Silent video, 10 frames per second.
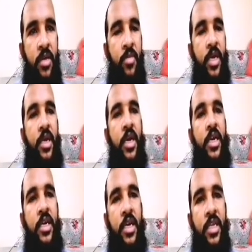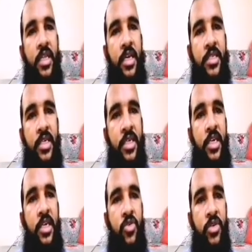but currently there are certain
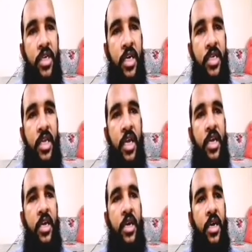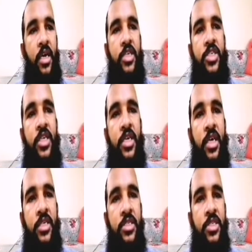new drugs like
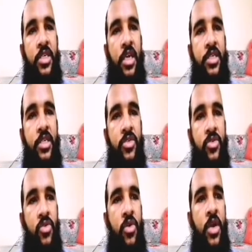SGLT2